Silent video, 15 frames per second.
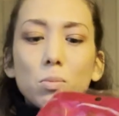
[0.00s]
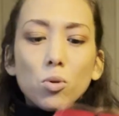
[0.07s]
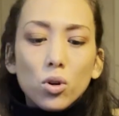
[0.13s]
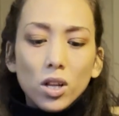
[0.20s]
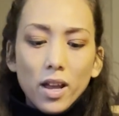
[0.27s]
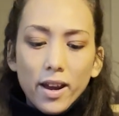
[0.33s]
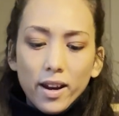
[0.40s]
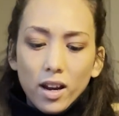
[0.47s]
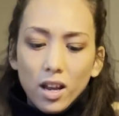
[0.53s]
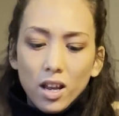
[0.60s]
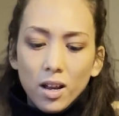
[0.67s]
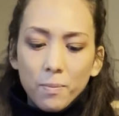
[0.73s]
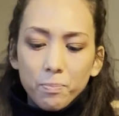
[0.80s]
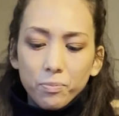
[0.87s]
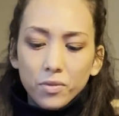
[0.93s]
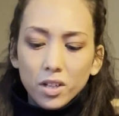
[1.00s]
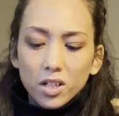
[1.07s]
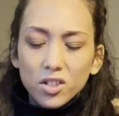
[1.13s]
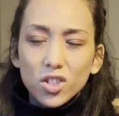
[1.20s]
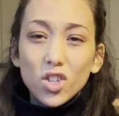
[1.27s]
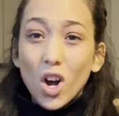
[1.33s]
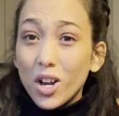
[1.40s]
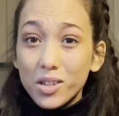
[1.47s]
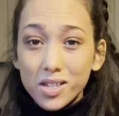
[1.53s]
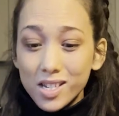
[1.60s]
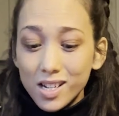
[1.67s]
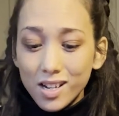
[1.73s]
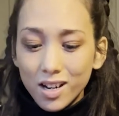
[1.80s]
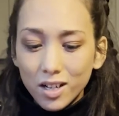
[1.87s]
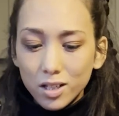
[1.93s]
more like
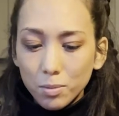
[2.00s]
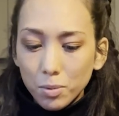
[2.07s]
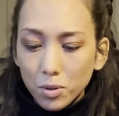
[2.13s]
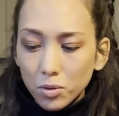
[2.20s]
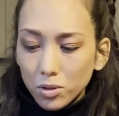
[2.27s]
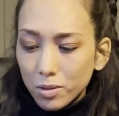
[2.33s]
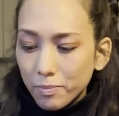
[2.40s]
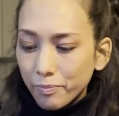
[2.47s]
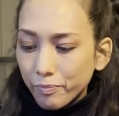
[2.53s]
saucy, I suppose.